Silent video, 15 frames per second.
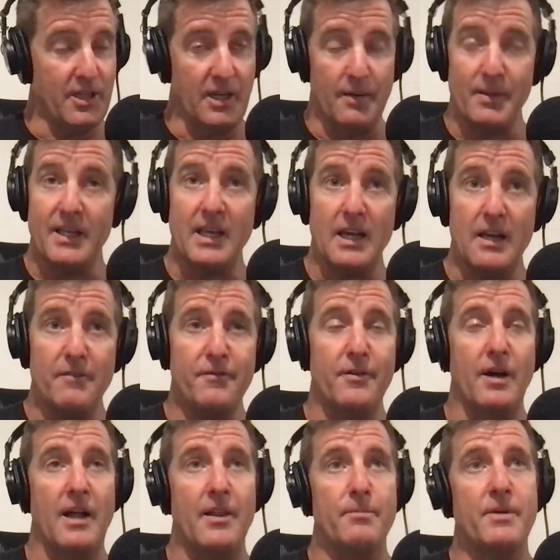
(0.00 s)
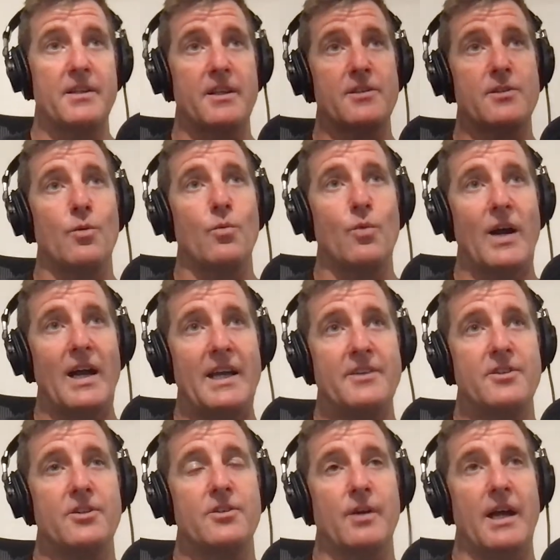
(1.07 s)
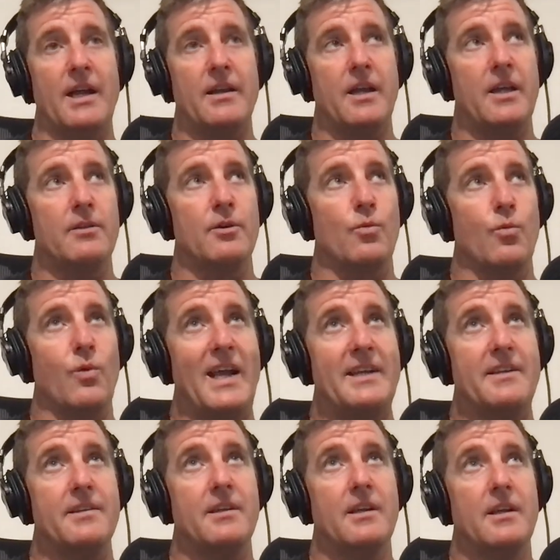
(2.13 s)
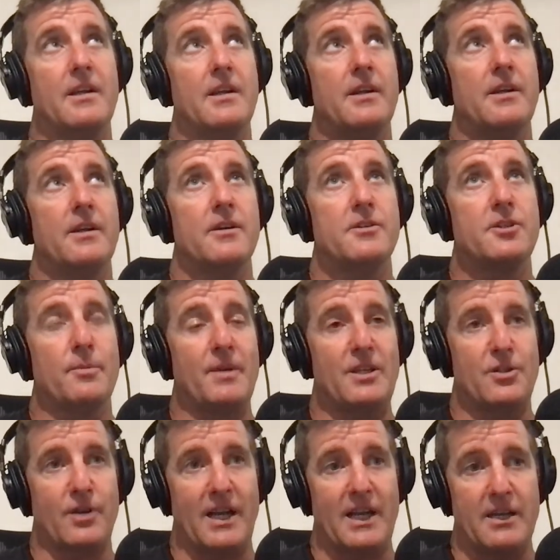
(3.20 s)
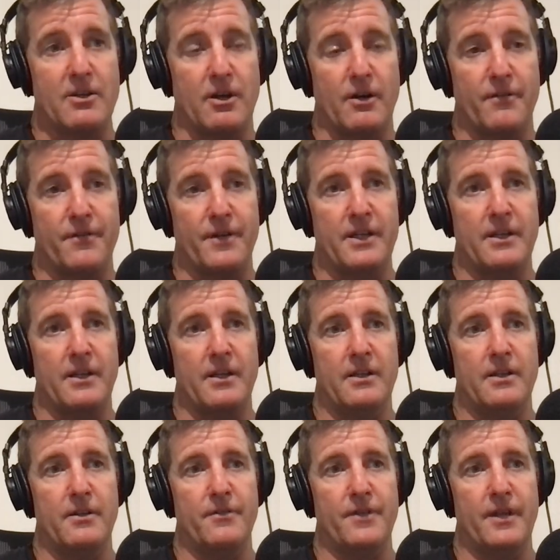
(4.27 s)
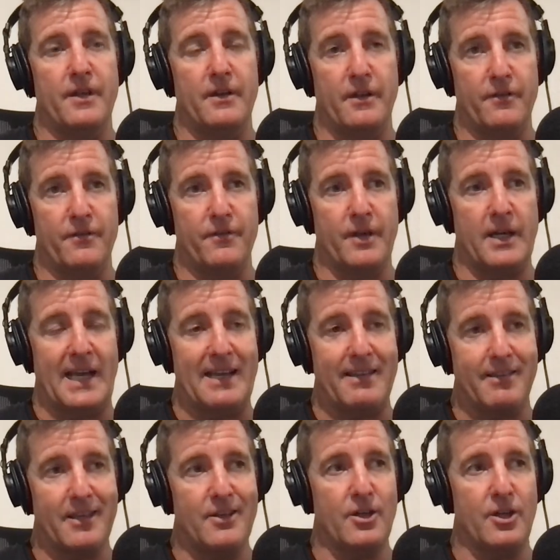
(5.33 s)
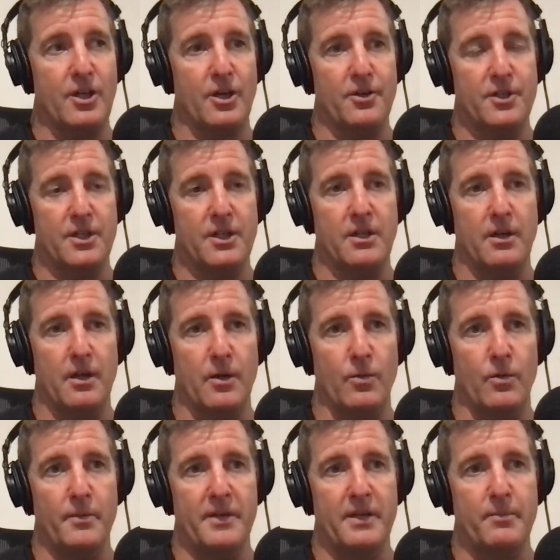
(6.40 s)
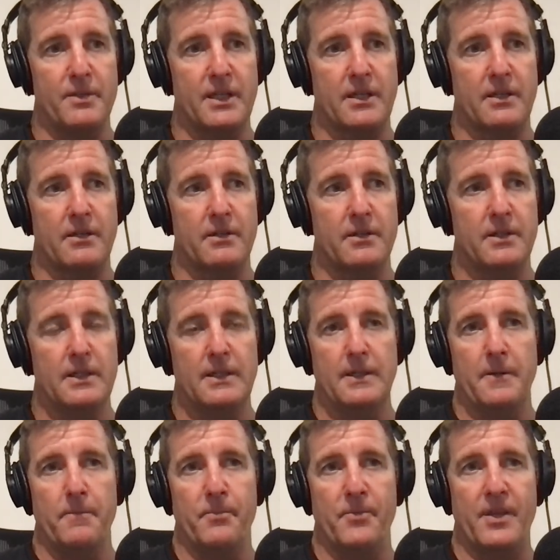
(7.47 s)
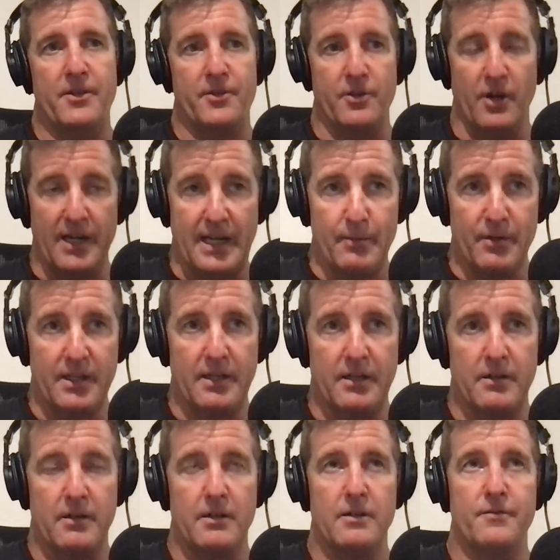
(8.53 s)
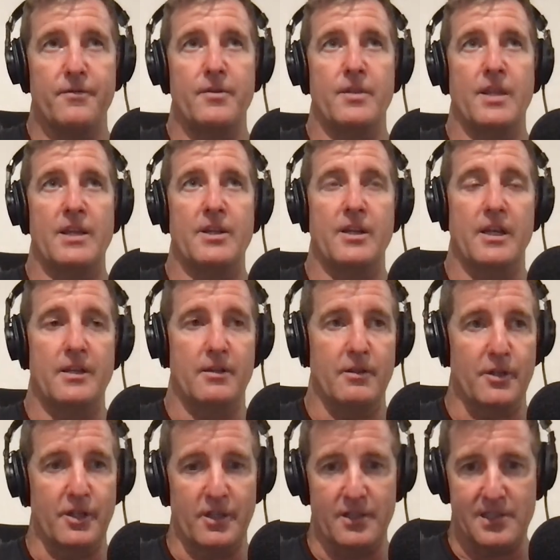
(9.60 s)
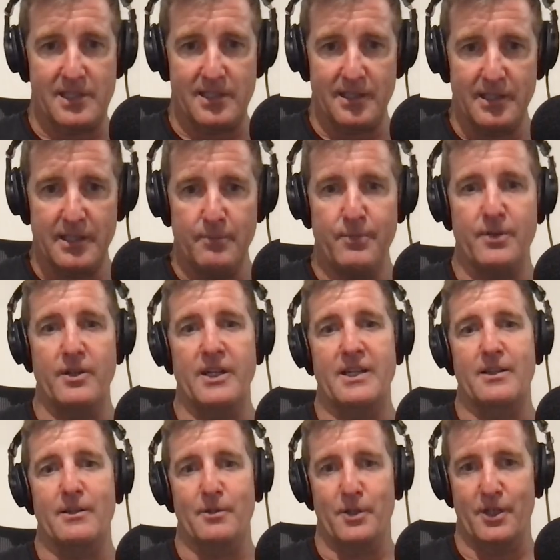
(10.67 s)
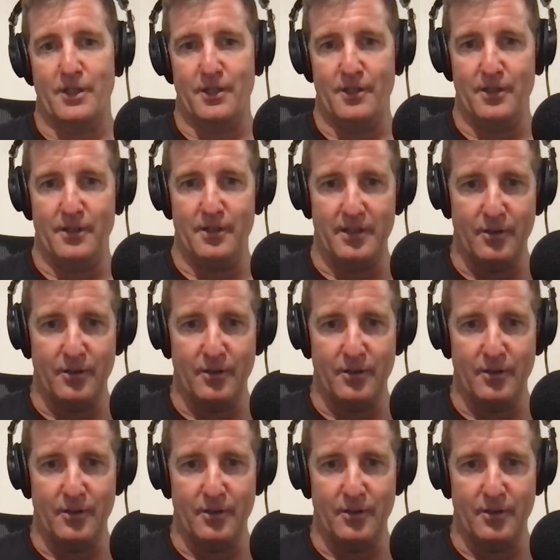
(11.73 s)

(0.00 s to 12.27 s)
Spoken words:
got to be careful, but there's a way to do it. And look, weight should be trained off. And if an athlete you're coaching, a woman in particular, is not able to get it off, then you need to look at her sleep. You need to look at her